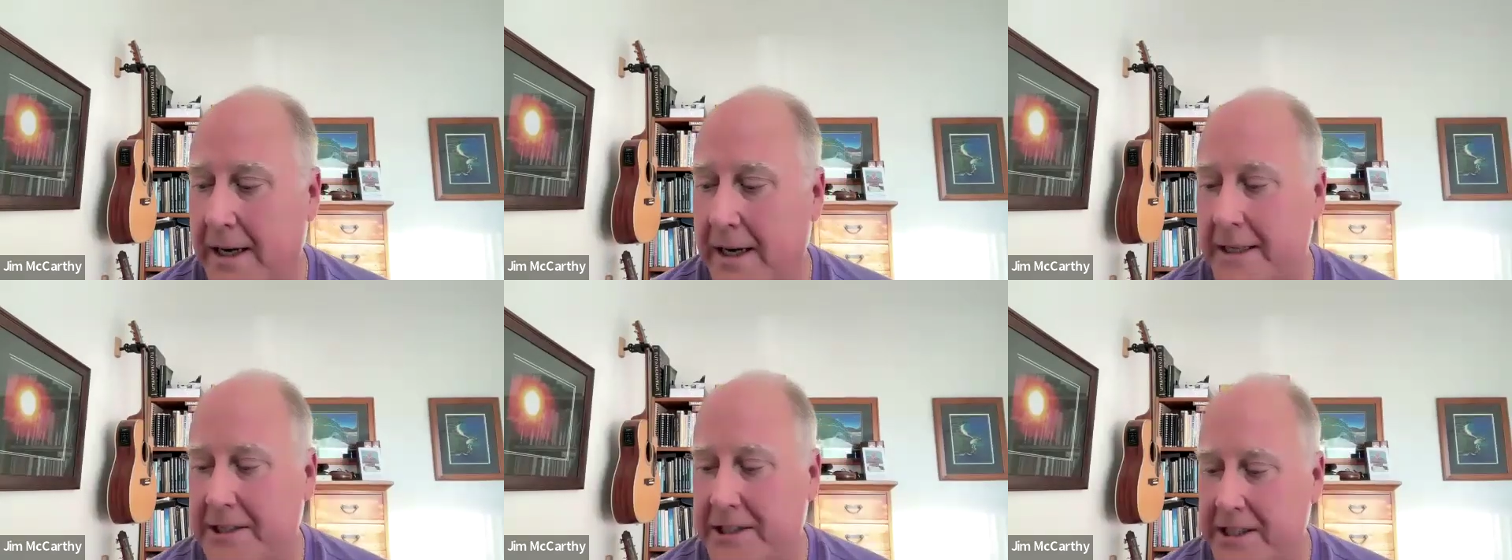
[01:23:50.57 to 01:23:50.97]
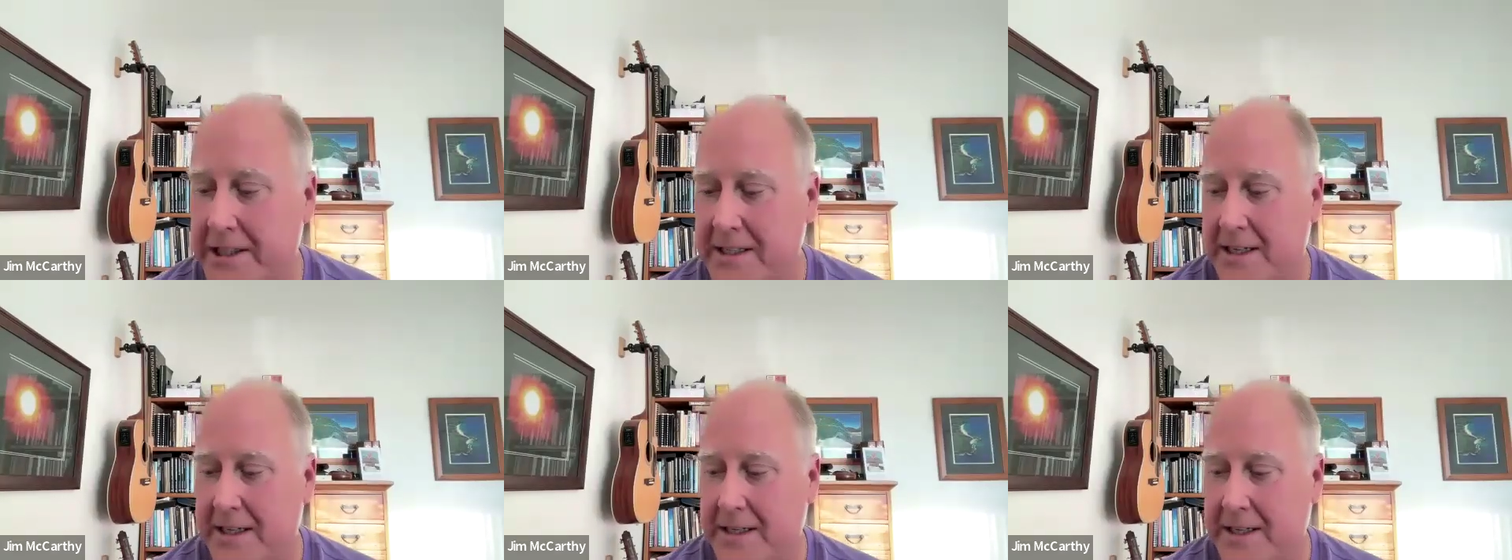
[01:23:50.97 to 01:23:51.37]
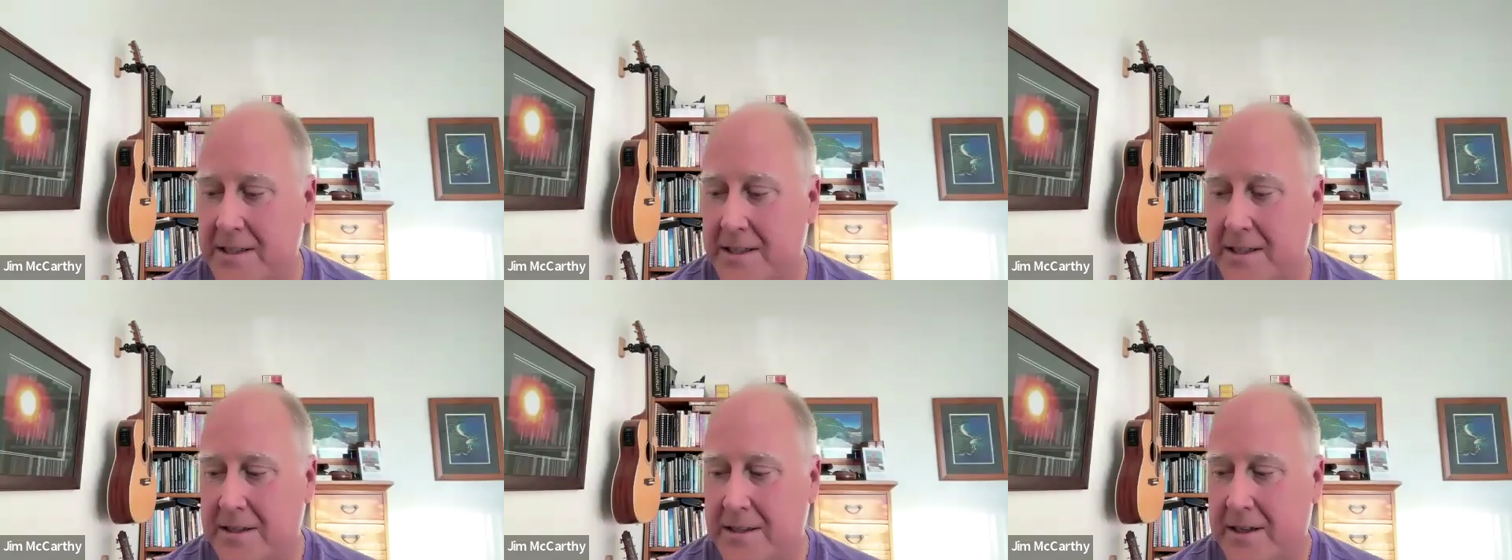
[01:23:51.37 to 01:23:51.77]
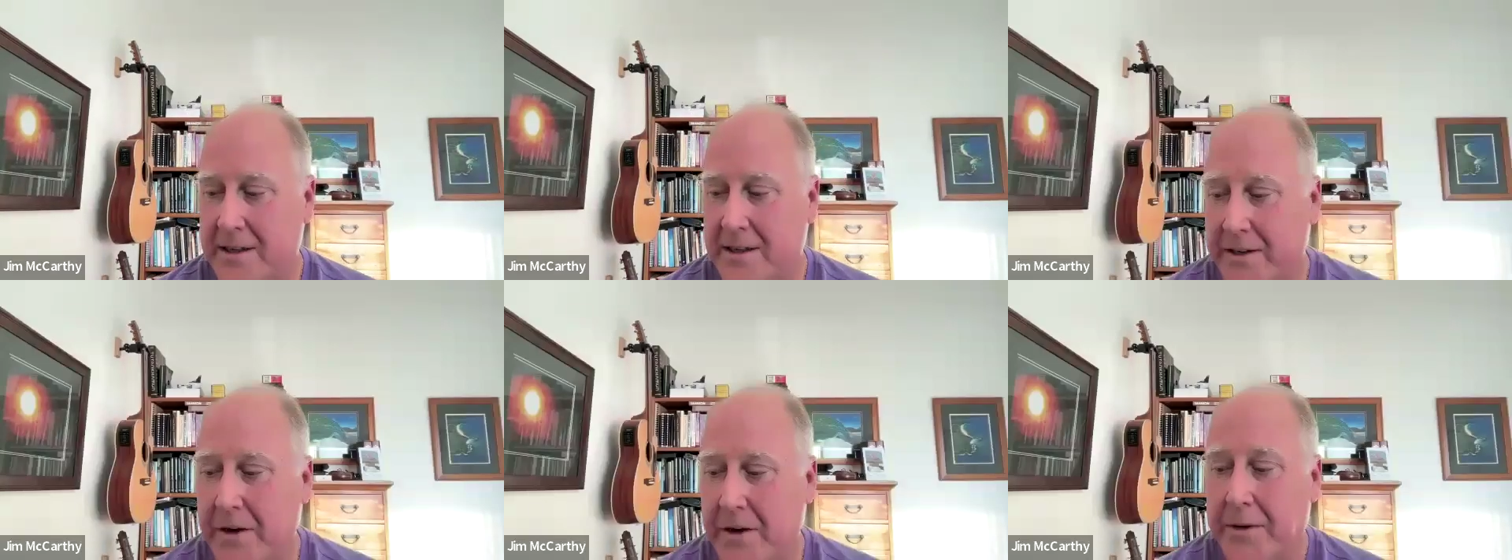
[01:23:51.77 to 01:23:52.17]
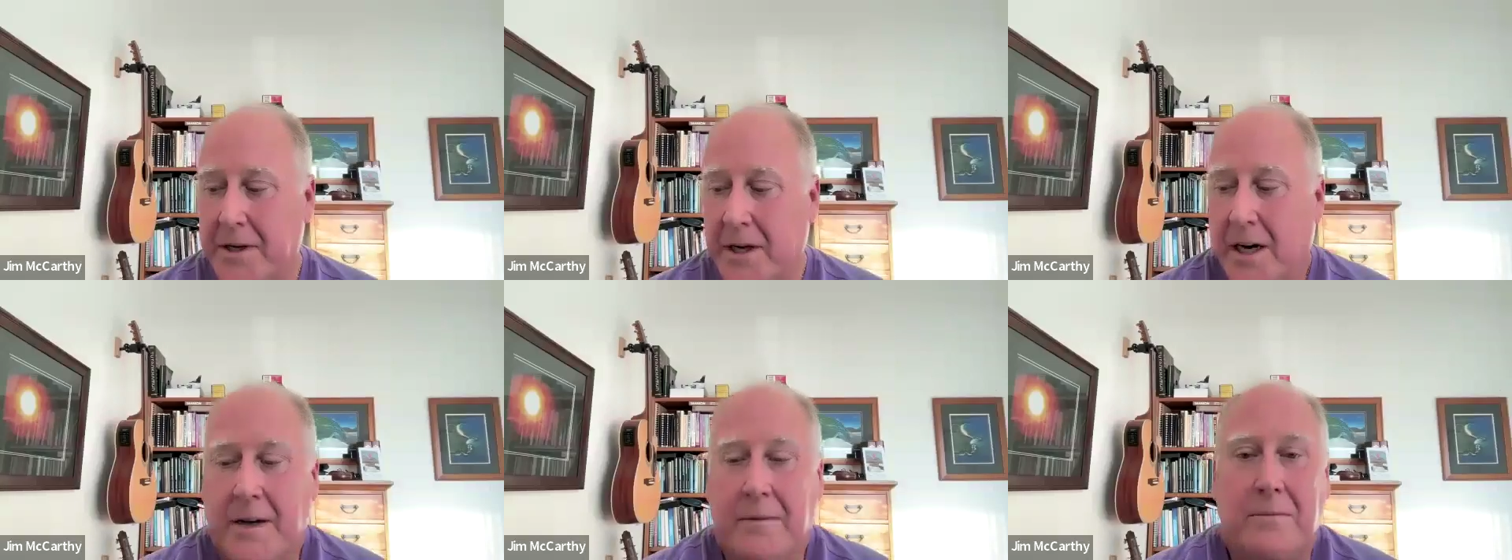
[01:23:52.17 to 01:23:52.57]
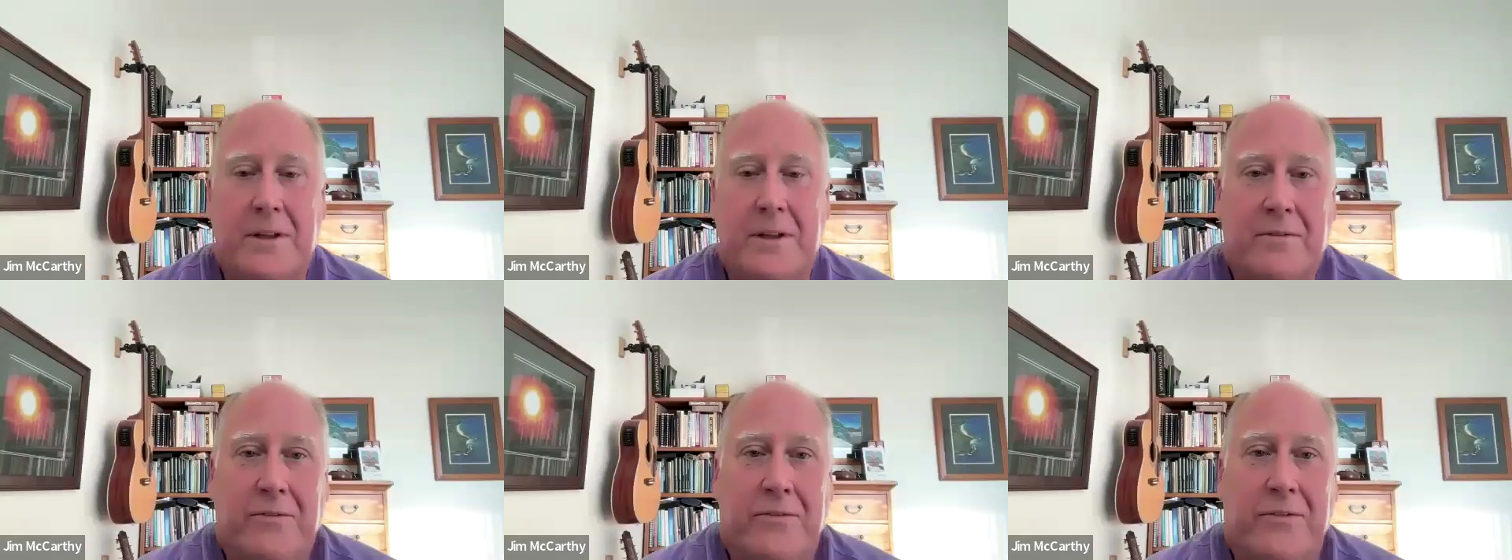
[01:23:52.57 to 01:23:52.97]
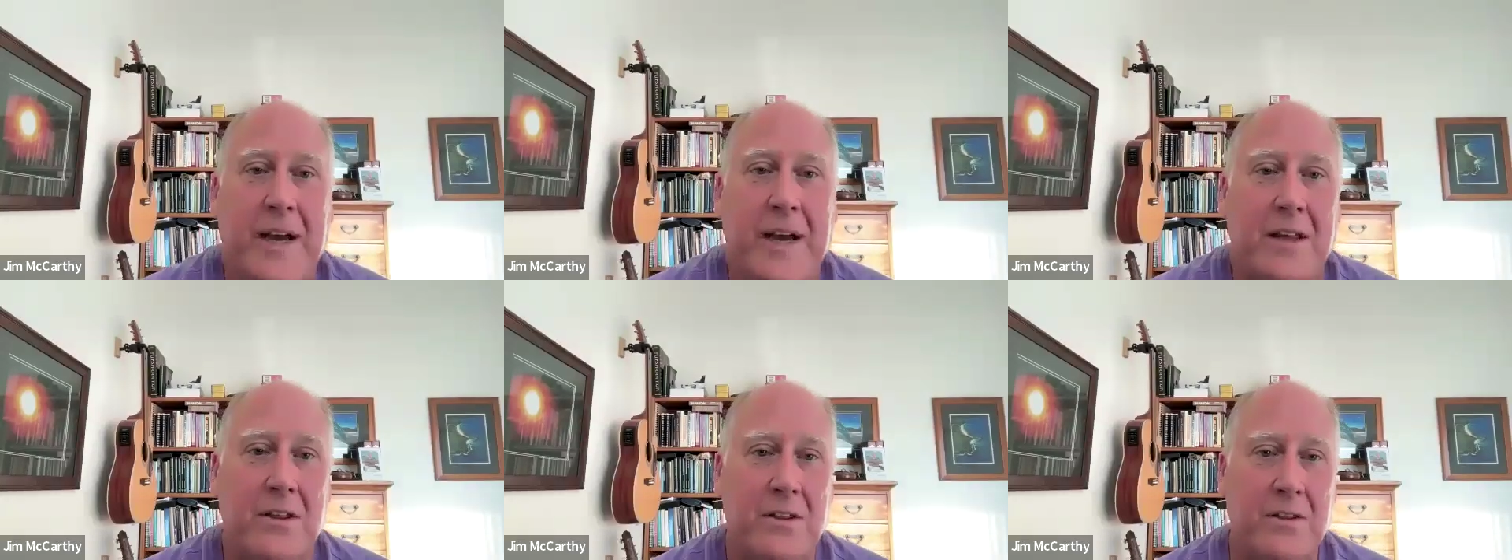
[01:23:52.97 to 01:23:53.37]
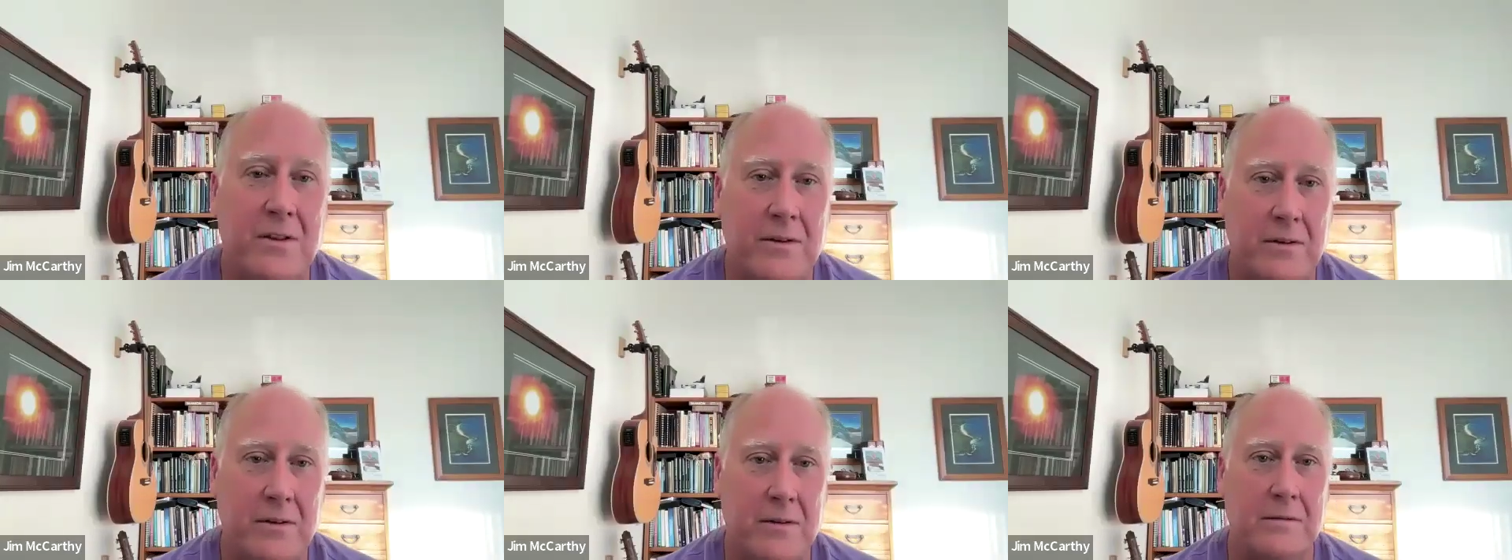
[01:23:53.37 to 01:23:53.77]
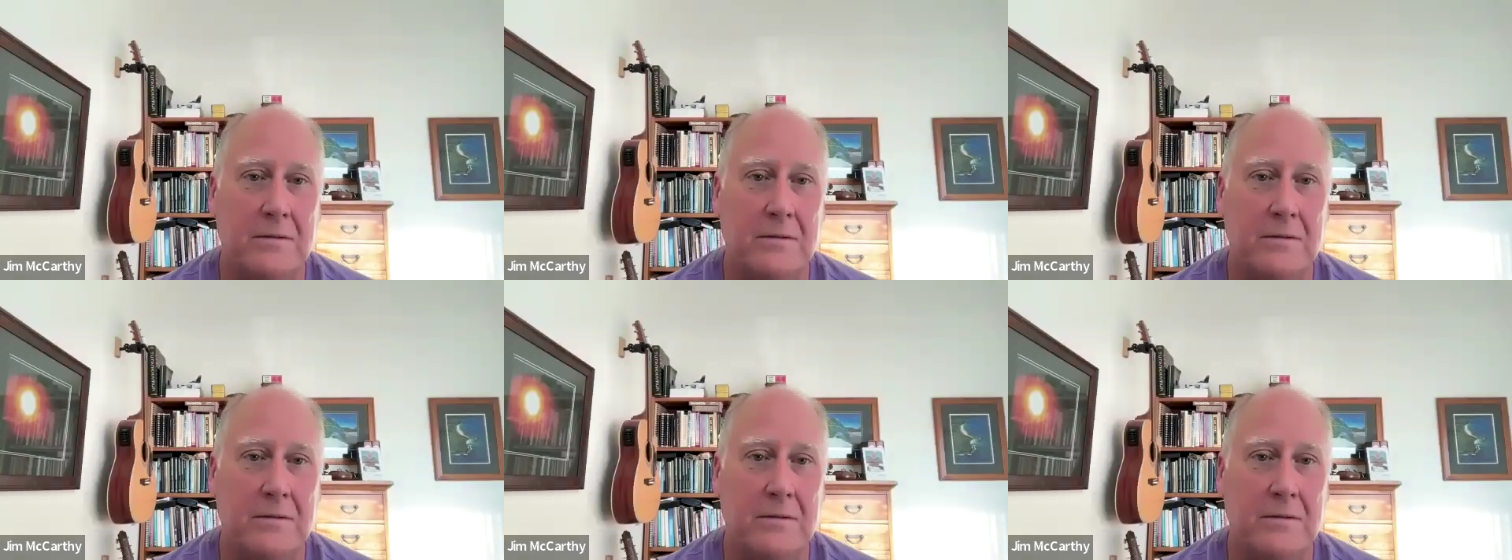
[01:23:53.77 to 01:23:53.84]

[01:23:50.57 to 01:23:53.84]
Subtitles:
and she says, go to God with faith,